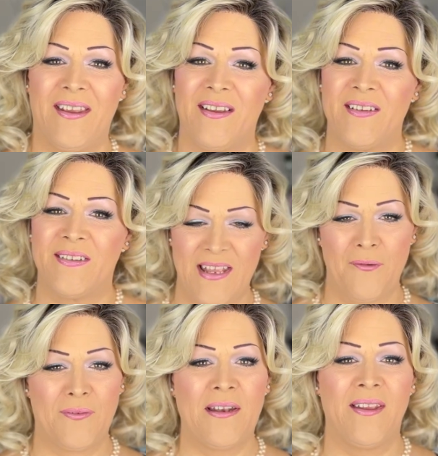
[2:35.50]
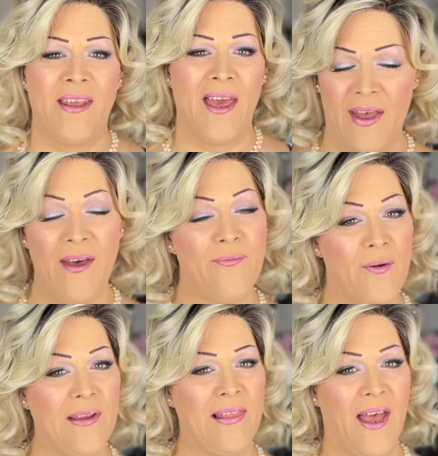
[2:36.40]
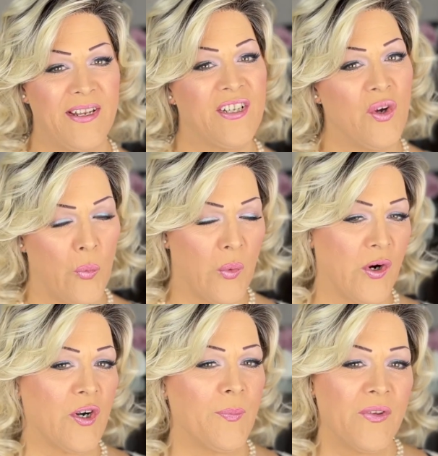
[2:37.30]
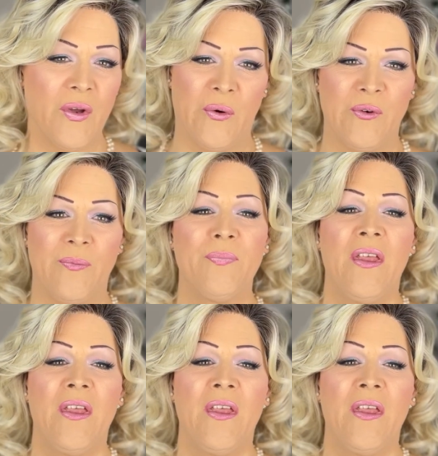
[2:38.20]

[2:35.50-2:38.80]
is definitely a very light, warm tone,